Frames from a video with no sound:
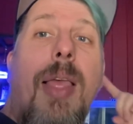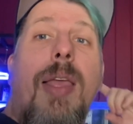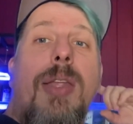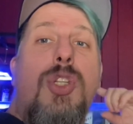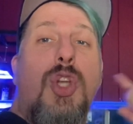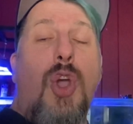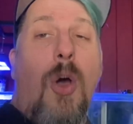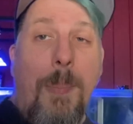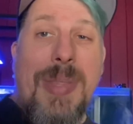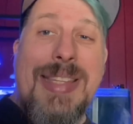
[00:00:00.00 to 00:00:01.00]
To
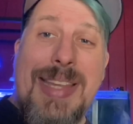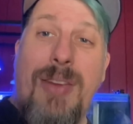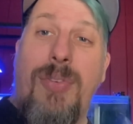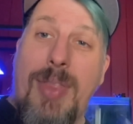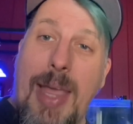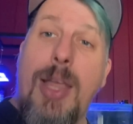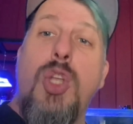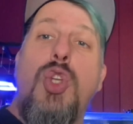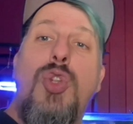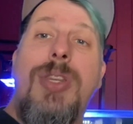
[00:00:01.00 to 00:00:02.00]
compensate for that,
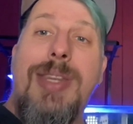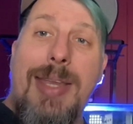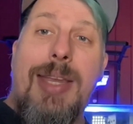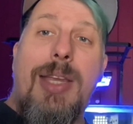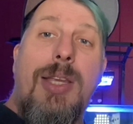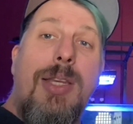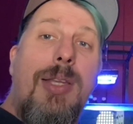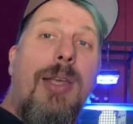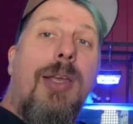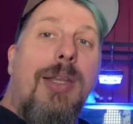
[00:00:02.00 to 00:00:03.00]
you need
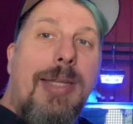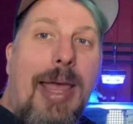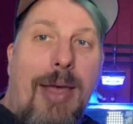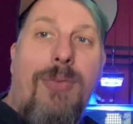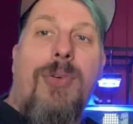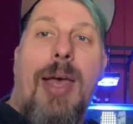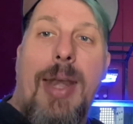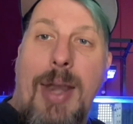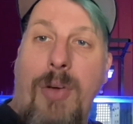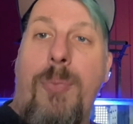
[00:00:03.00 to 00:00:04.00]
to have
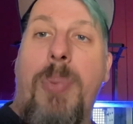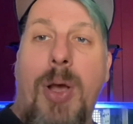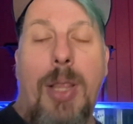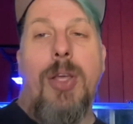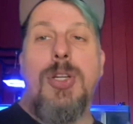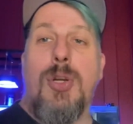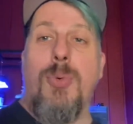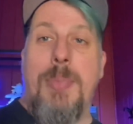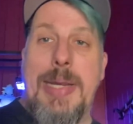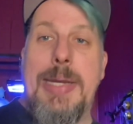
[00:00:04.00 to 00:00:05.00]
enough biological
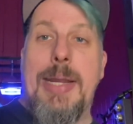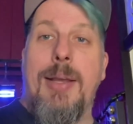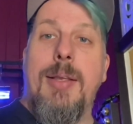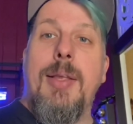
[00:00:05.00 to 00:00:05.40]
media.